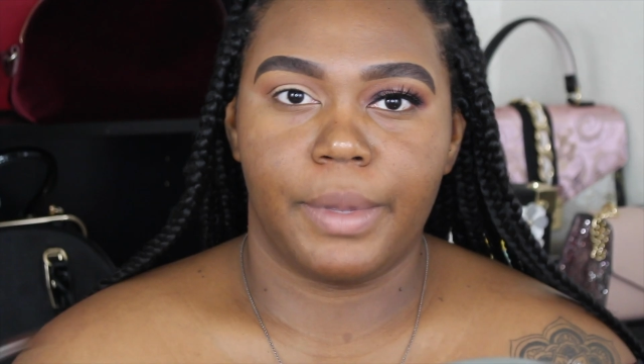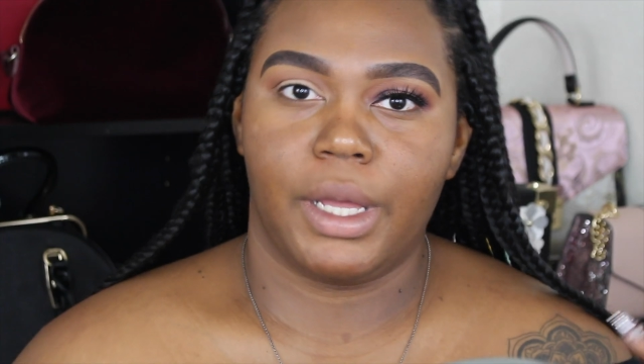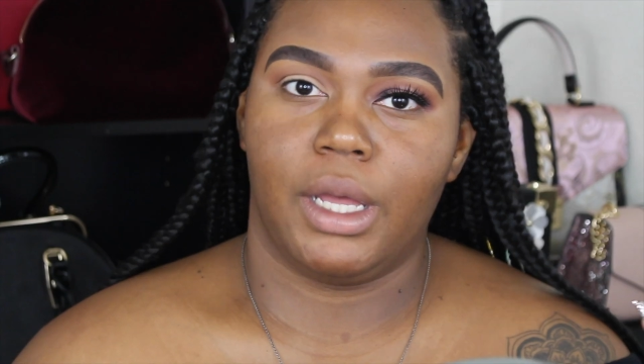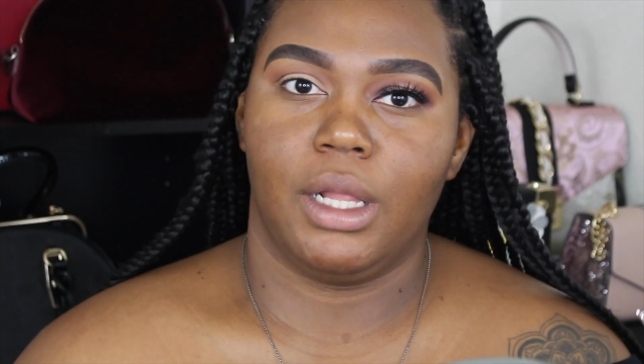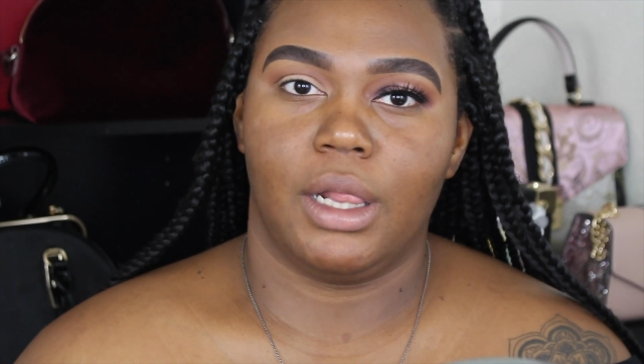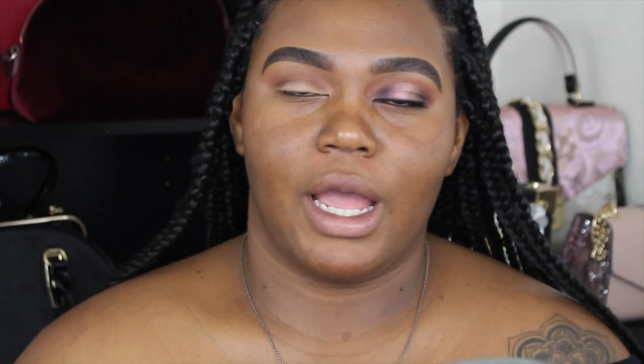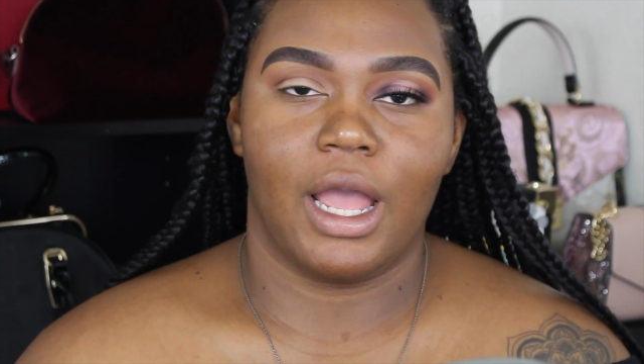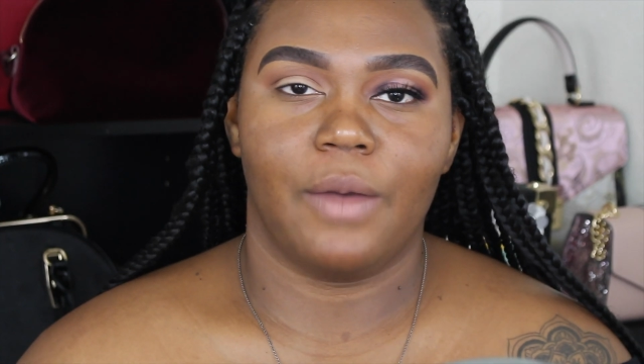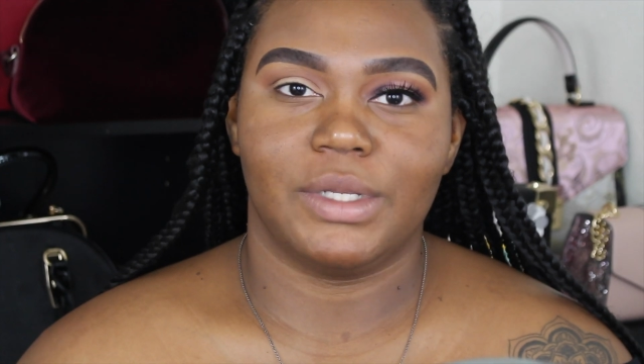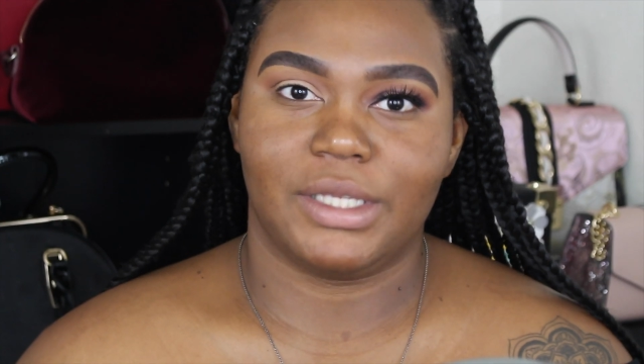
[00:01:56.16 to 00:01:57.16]
But like
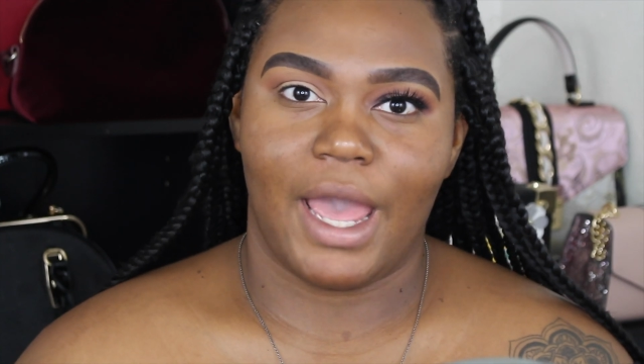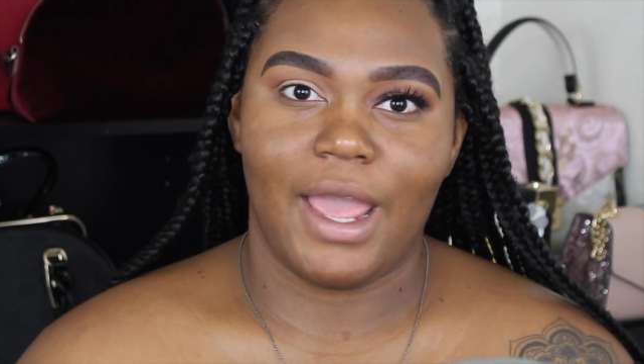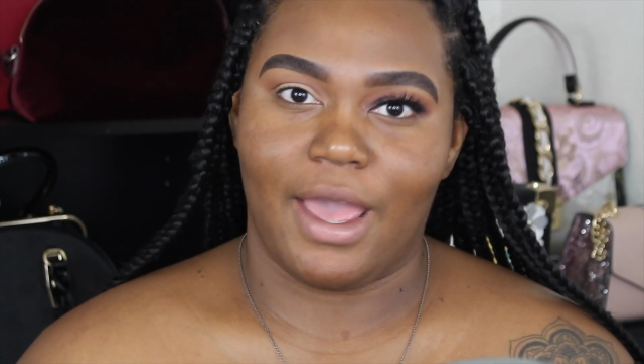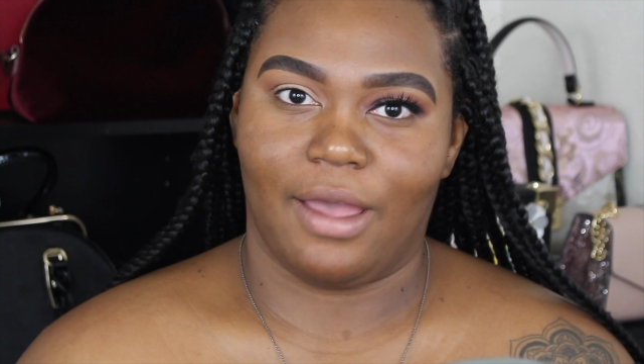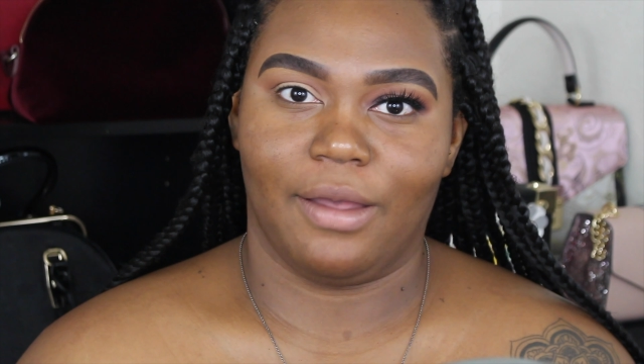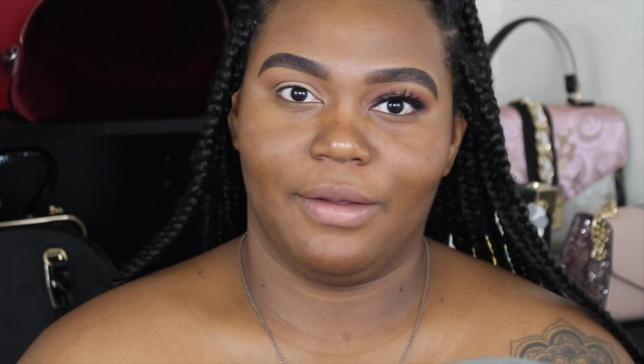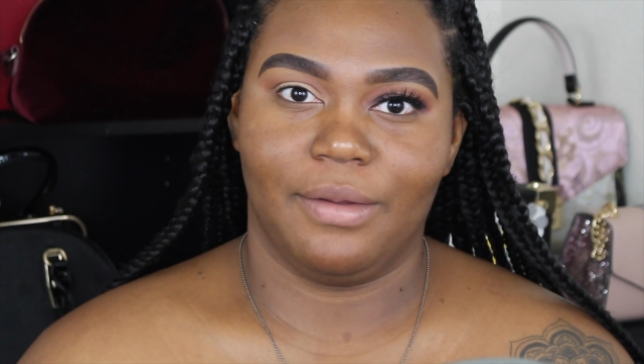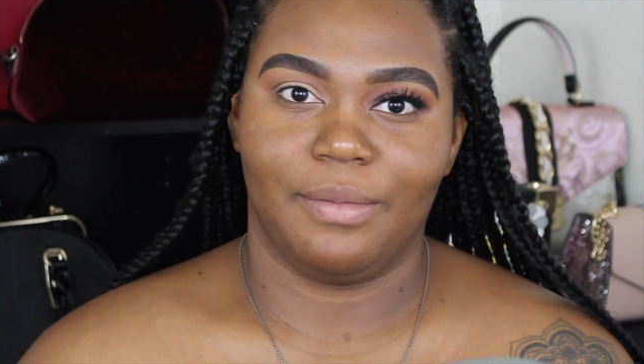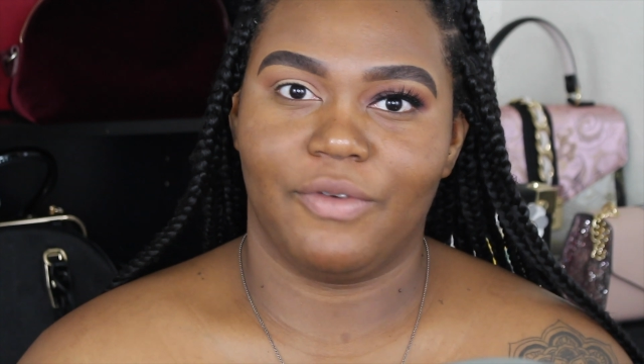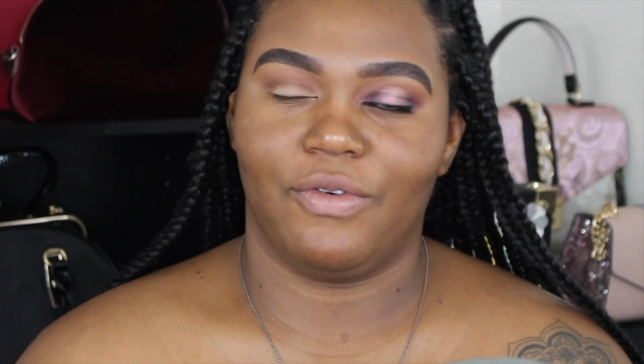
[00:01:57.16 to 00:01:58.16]
I was saying
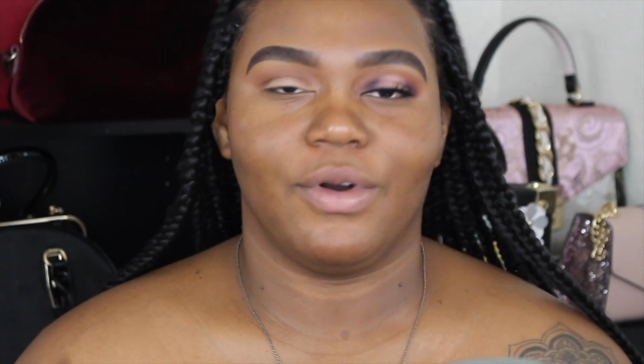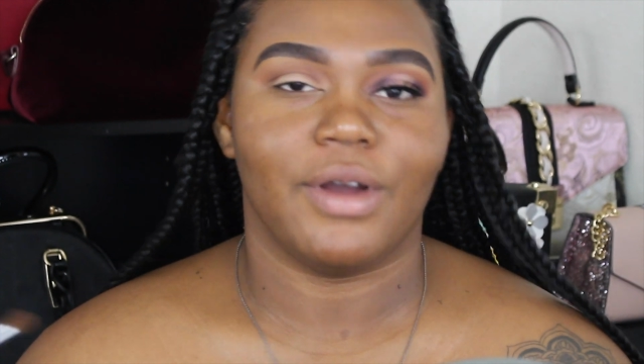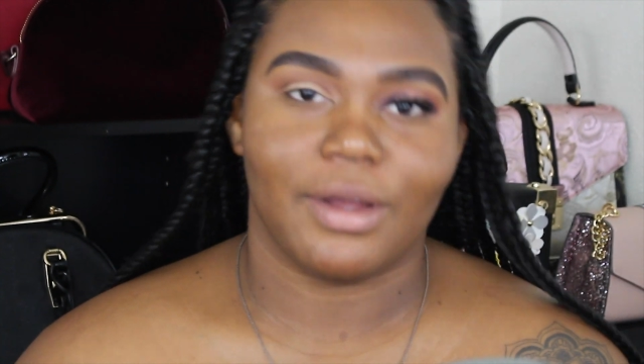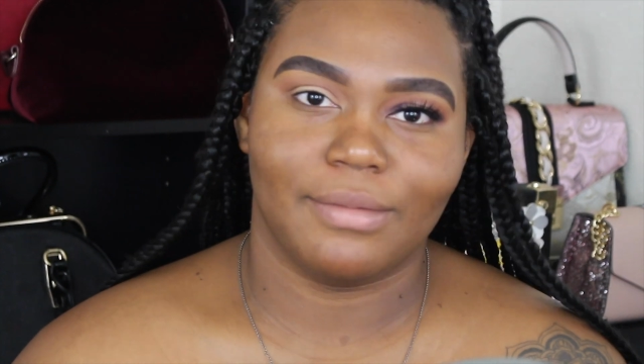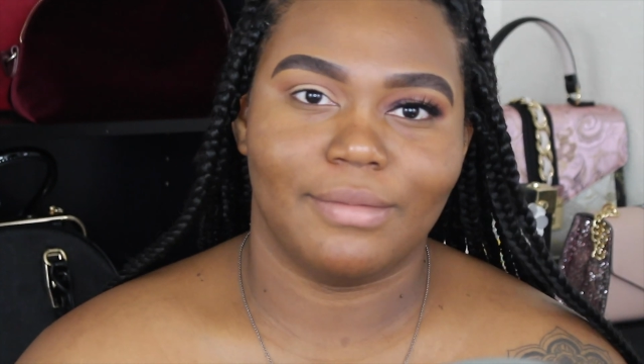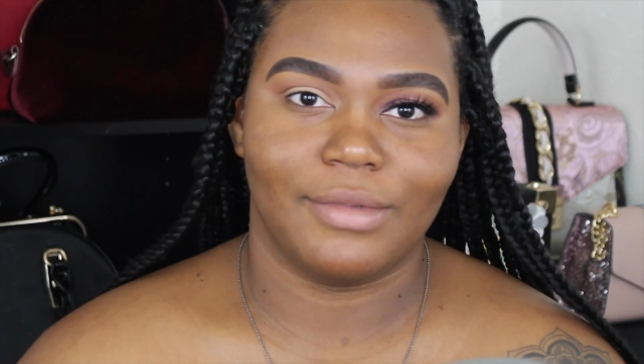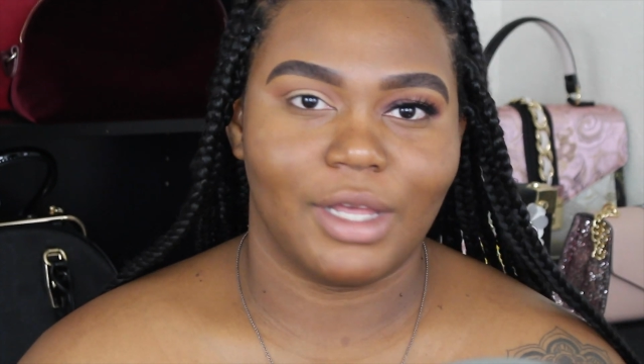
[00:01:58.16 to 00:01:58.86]
before,